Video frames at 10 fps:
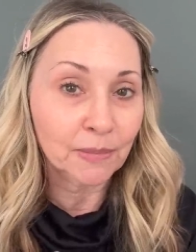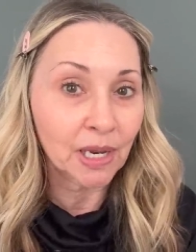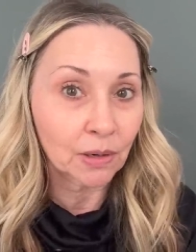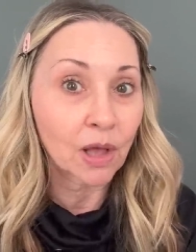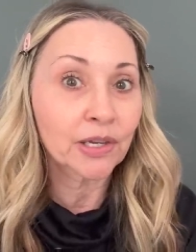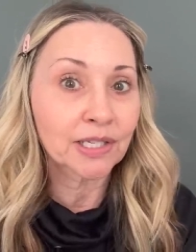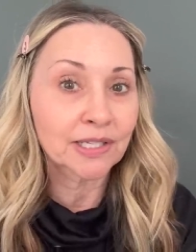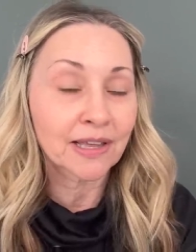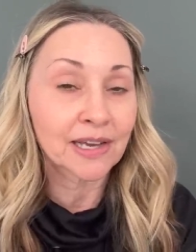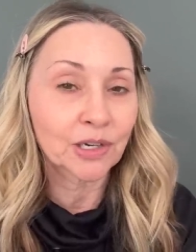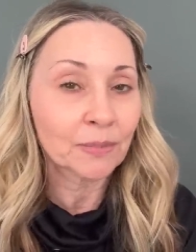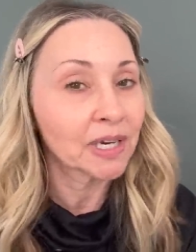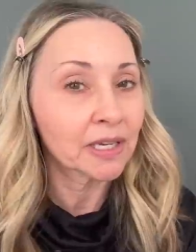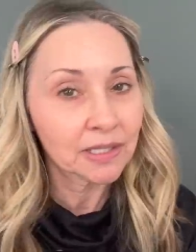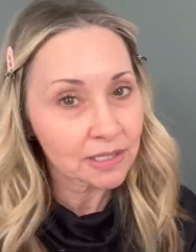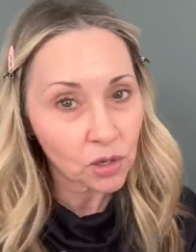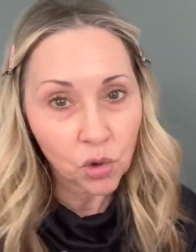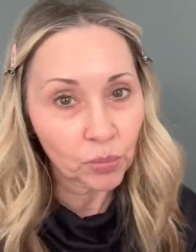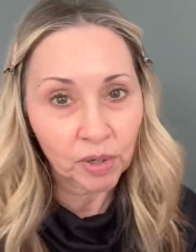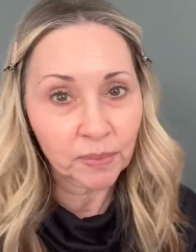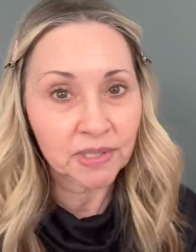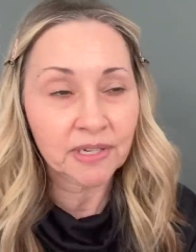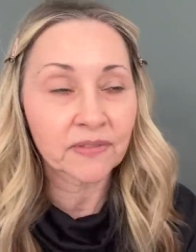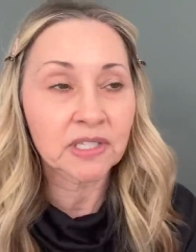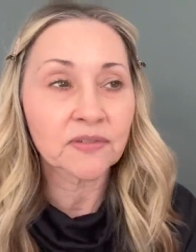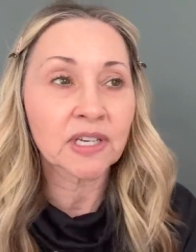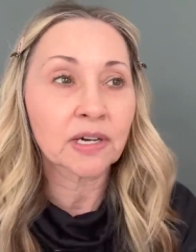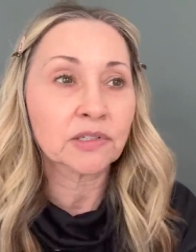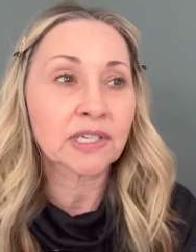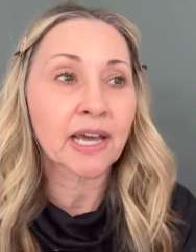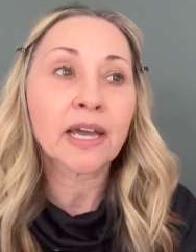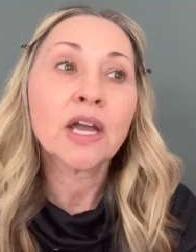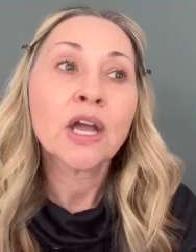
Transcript: And I'll get to that in a minute. It's the whole purpose of this video today.